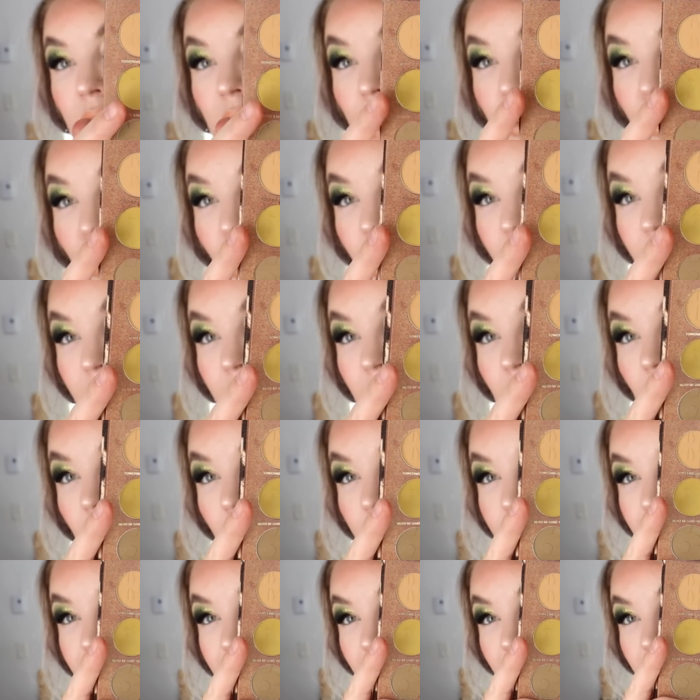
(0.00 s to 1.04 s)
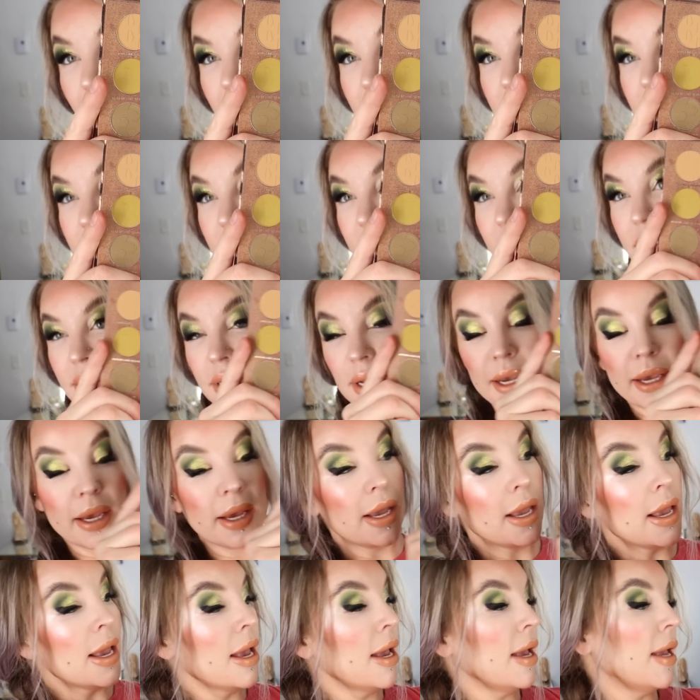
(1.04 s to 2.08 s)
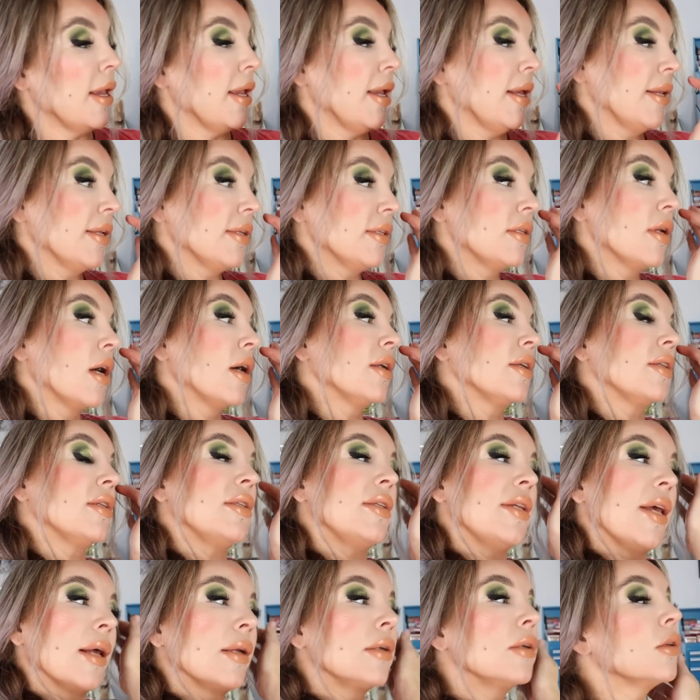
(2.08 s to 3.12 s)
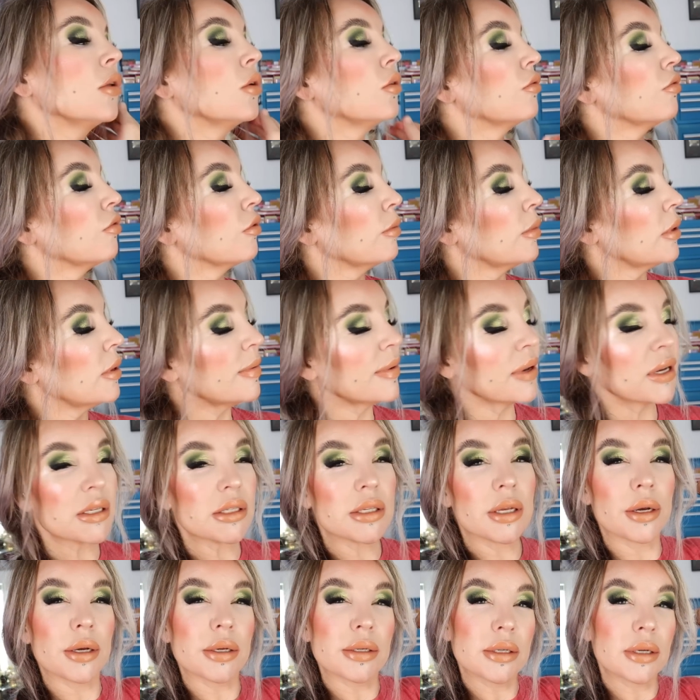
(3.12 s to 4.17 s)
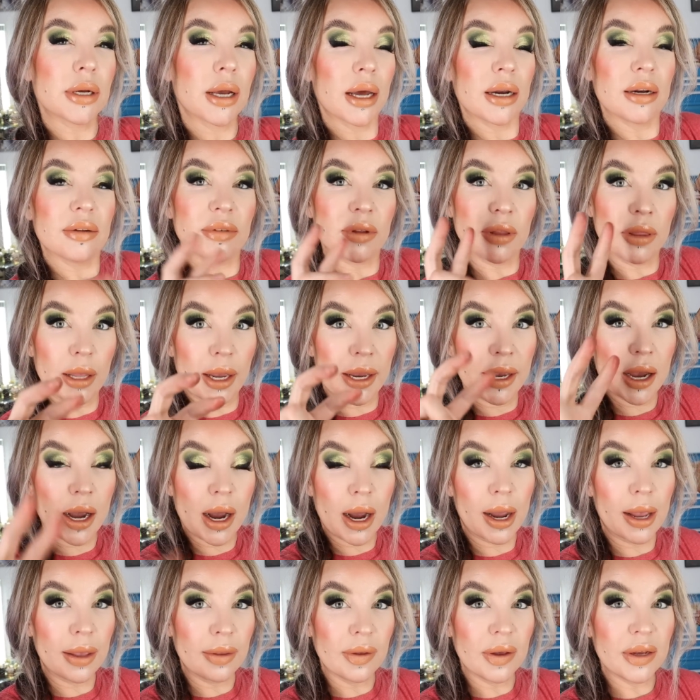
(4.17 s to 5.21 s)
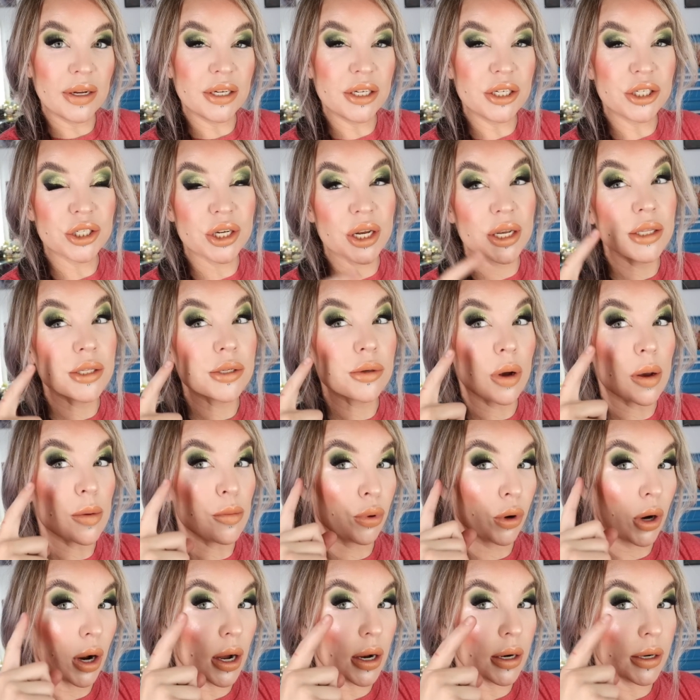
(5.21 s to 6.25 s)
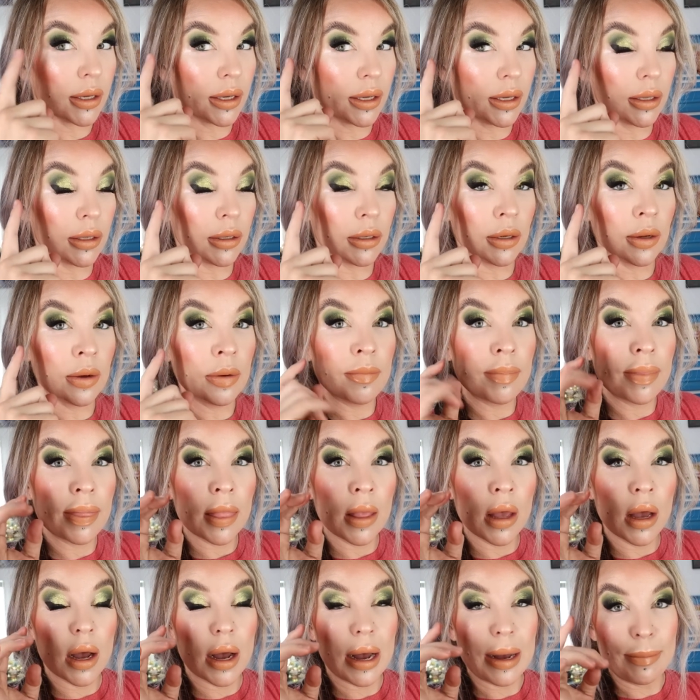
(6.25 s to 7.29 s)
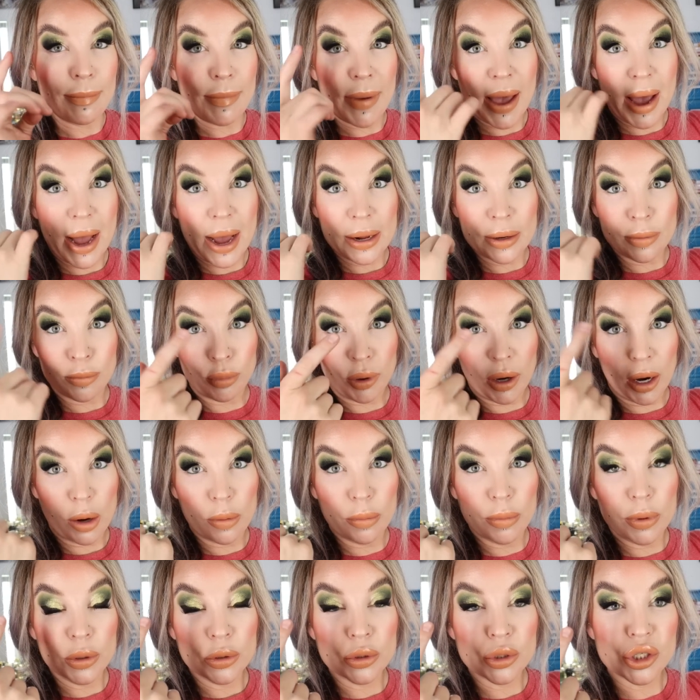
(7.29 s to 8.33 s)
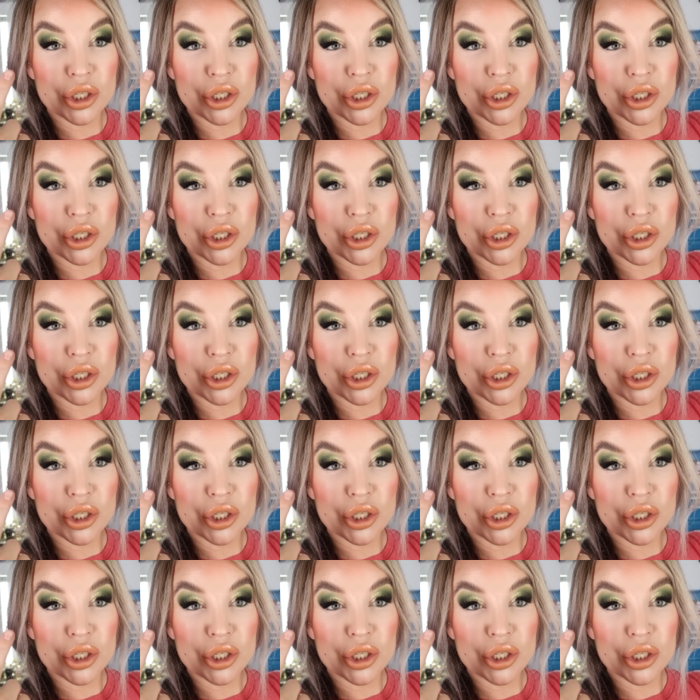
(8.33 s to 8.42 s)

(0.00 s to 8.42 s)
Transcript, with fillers: that I'm wearing on my eyes today. It is not a standalone for me because there isn't kind of a light highlighty shade. So I brought in a matte brow bone